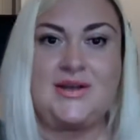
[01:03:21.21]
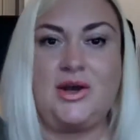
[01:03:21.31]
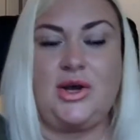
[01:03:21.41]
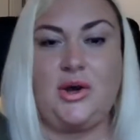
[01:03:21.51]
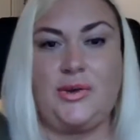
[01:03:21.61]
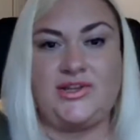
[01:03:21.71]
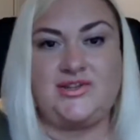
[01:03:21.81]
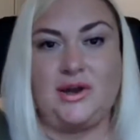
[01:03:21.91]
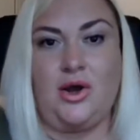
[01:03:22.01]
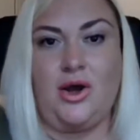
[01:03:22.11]
are going
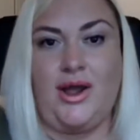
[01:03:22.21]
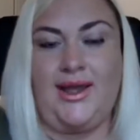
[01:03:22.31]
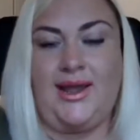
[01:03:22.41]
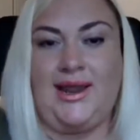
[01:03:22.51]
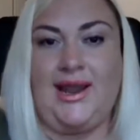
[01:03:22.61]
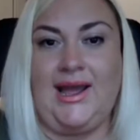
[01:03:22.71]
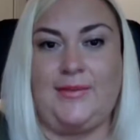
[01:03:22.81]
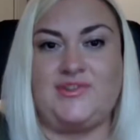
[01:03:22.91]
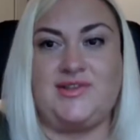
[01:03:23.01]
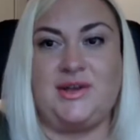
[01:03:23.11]
to lie in
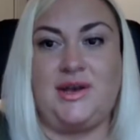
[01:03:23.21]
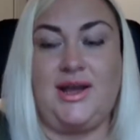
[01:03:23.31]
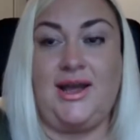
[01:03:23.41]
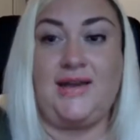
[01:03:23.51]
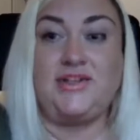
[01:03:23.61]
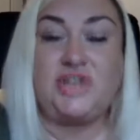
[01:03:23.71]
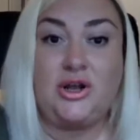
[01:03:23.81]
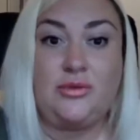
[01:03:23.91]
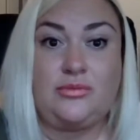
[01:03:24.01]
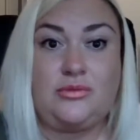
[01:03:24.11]
Amazon and, you know,